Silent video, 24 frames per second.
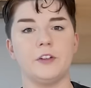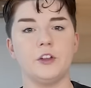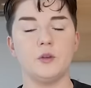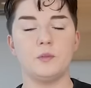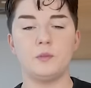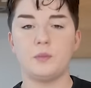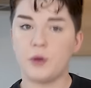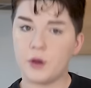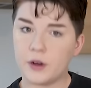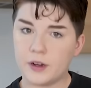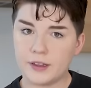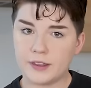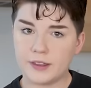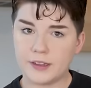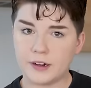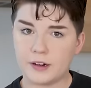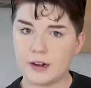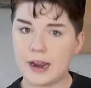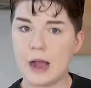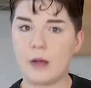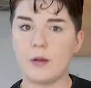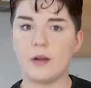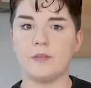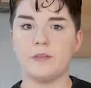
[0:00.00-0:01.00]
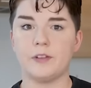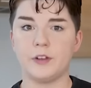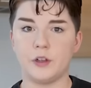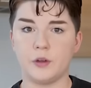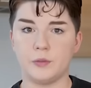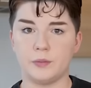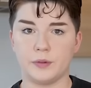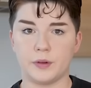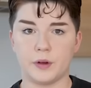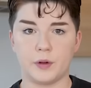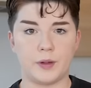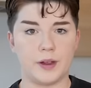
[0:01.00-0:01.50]
you put in there, however
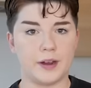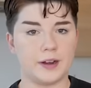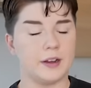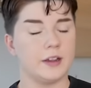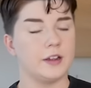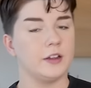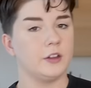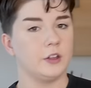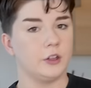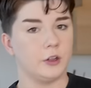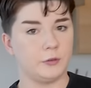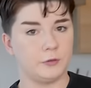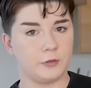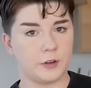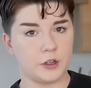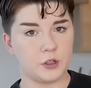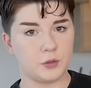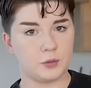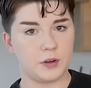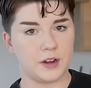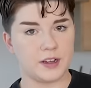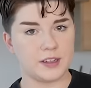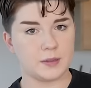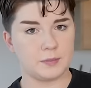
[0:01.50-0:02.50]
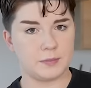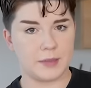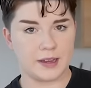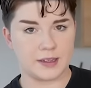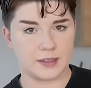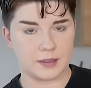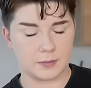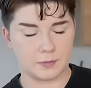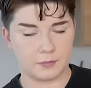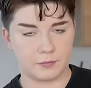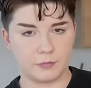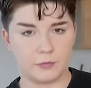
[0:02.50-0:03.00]
you brew it, your French press
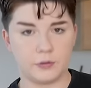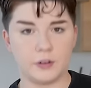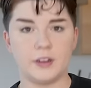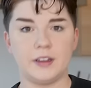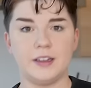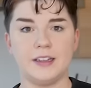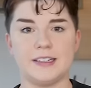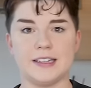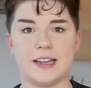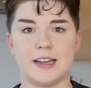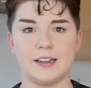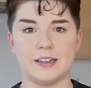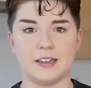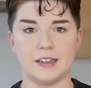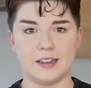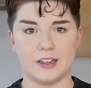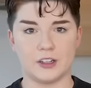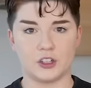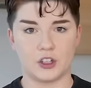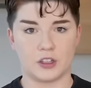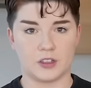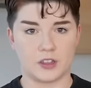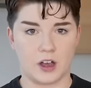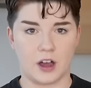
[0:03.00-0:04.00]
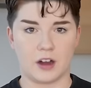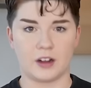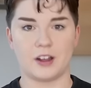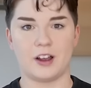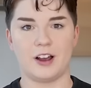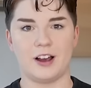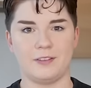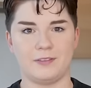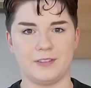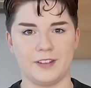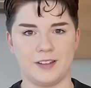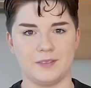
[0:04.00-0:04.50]
makes some really dang delicious hot
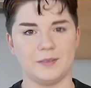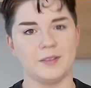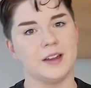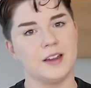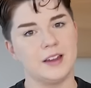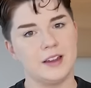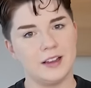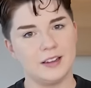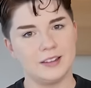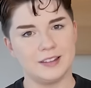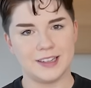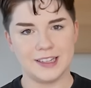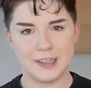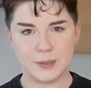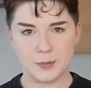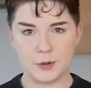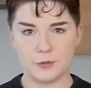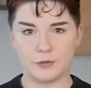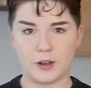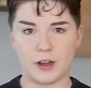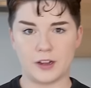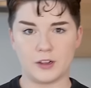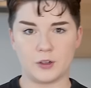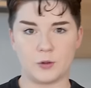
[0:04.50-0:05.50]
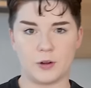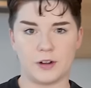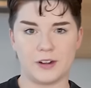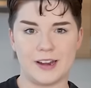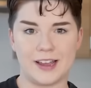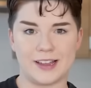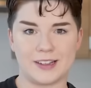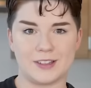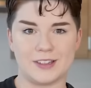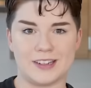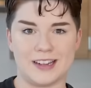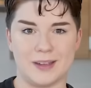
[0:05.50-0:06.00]
coffee. Let's move on to our
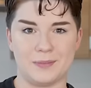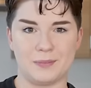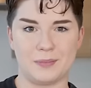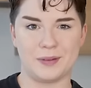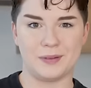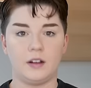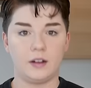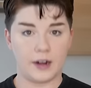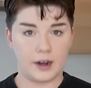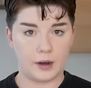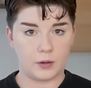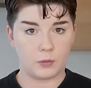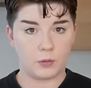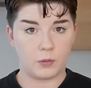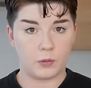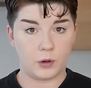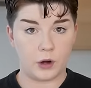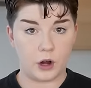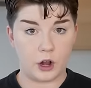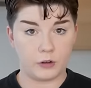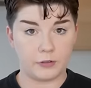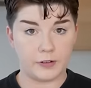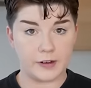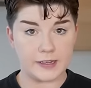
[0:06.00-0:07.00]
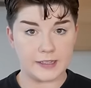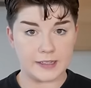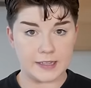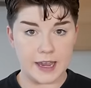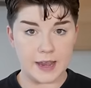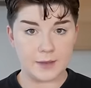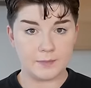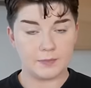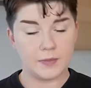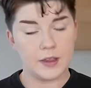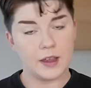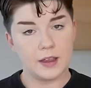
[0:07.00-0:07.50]
next tip. All right, we're all
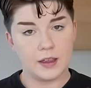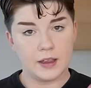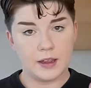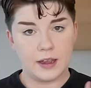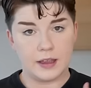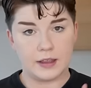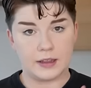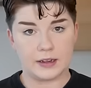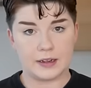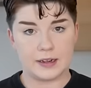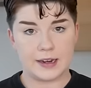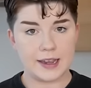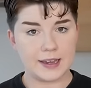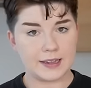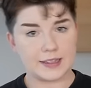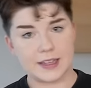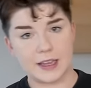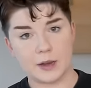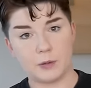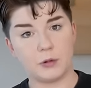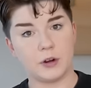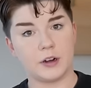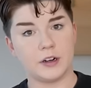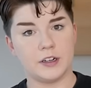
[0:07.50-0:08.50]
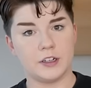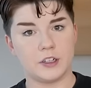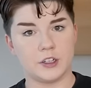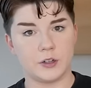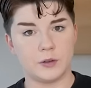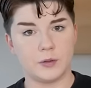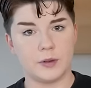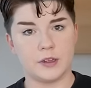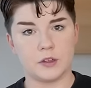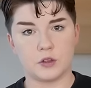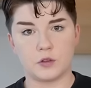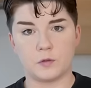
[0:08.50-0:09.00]
reset. The next thing we're gonna
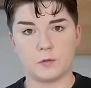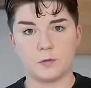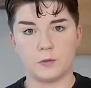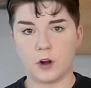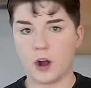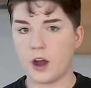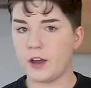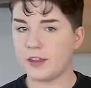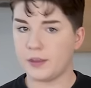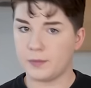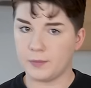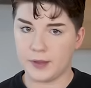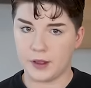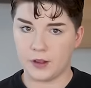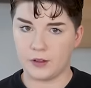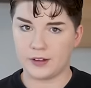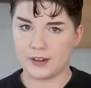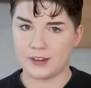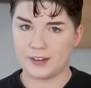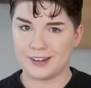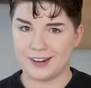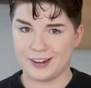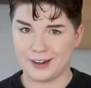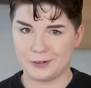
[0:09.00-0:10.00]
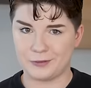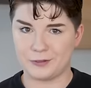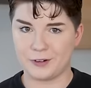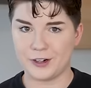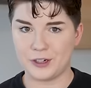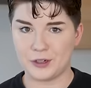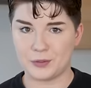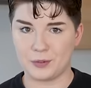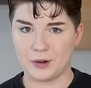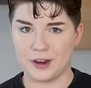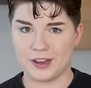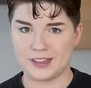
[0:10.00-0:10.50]
do is froth milk in our
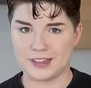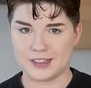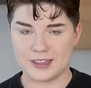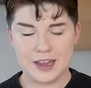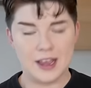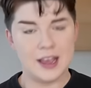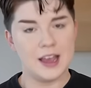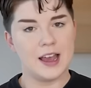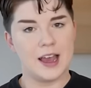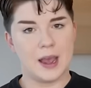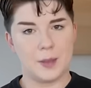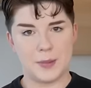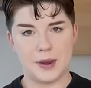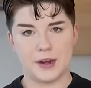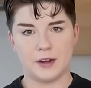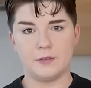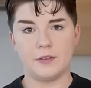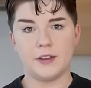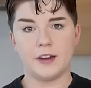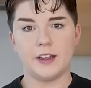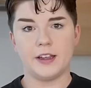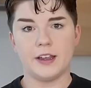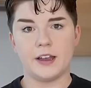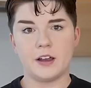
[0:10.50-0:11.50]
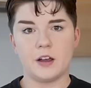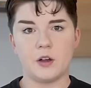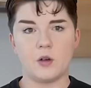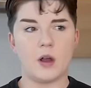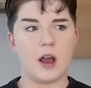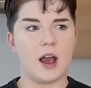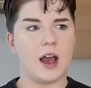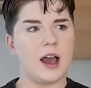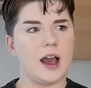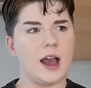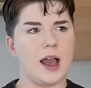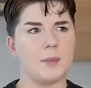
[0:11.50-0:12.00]
French press. I made a video,
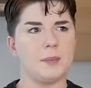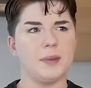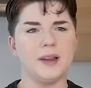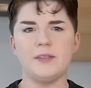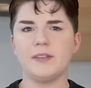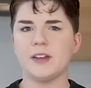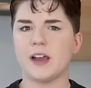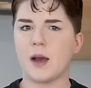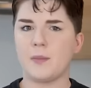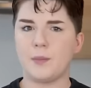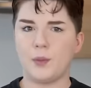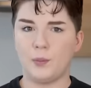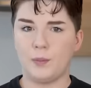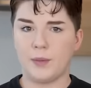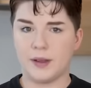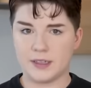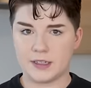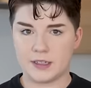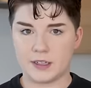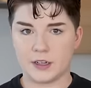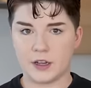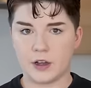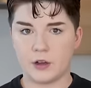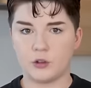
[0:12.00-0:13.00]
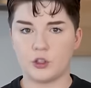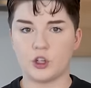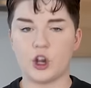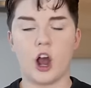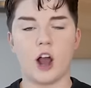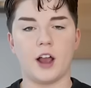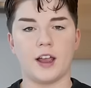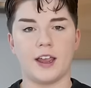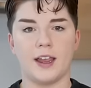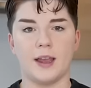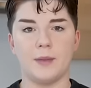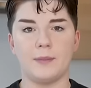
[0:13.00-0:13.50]
uh, I believe a couple months ago,
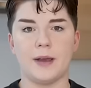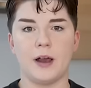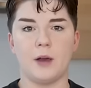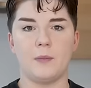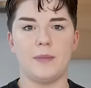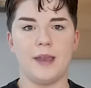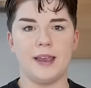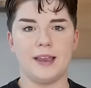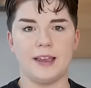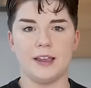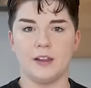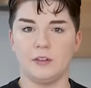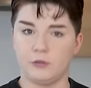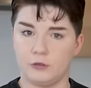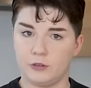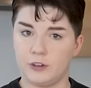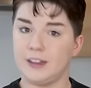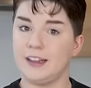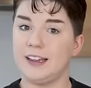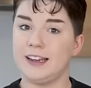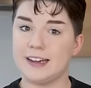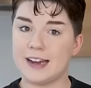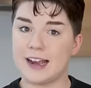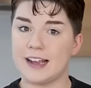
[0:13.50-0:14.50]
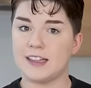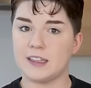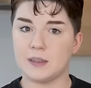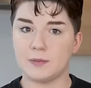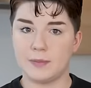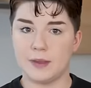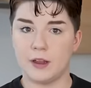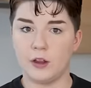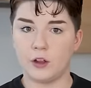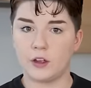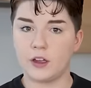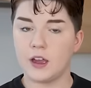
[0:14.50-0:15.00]
talking about making really nice
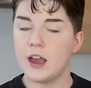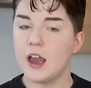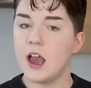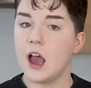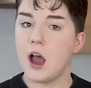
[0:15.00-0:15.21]
milk